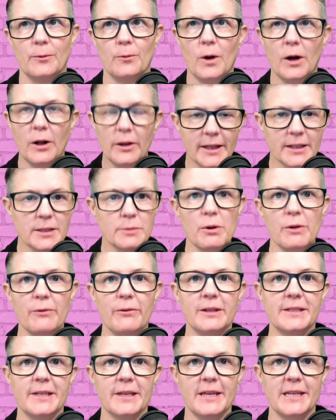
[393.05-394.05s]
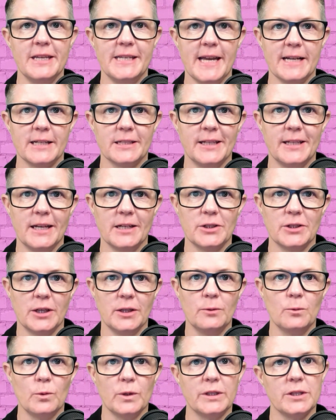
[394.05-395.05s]
Well, let's move into the next
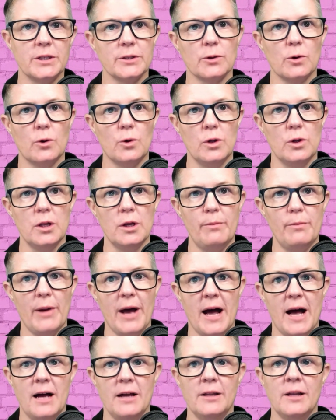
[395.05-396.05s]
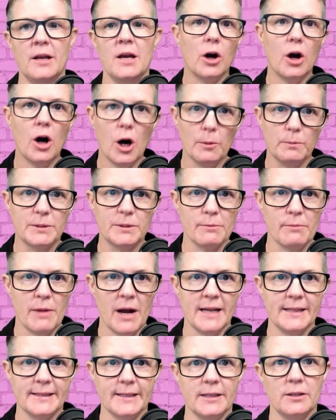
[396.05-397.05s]
section, which is all about
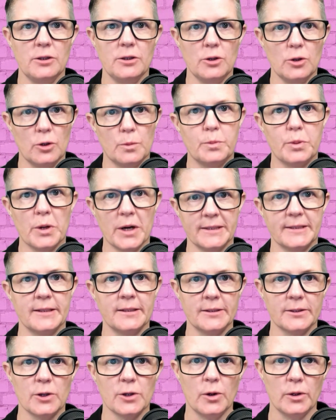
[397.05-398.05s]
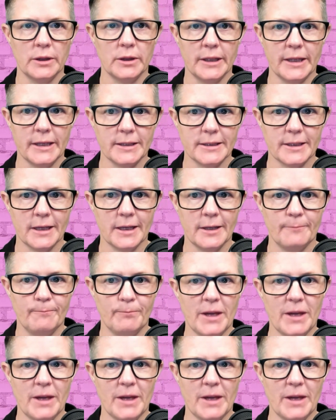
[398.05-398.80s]
optimizing your presence on LinkedIn.